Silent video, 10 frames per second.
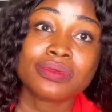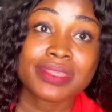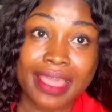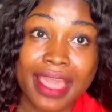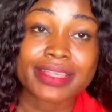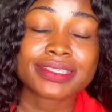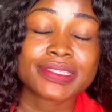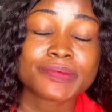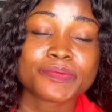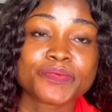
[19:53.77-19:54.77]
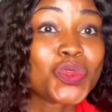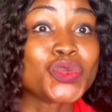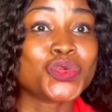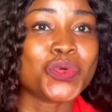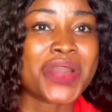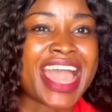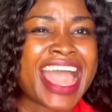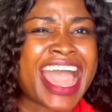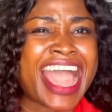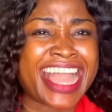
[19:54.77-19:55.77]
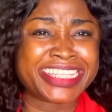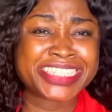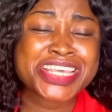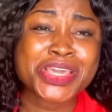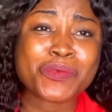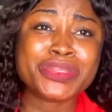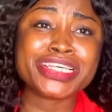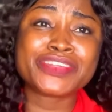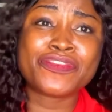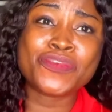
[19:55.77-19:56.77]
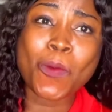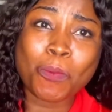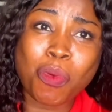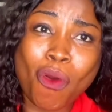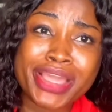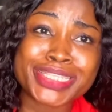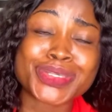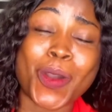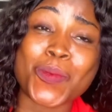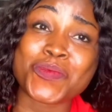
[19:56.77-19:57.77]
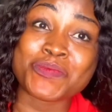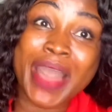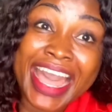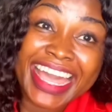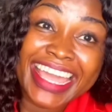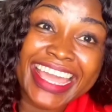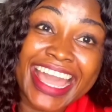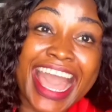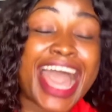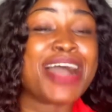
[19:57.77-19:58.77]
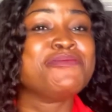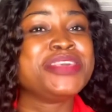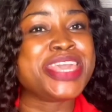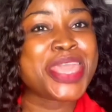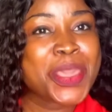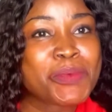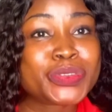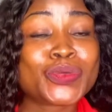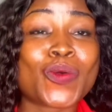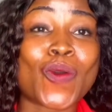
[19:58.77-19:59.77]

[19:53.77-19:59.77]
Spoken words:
Yes, so I think with these few points of mine, I'll be able to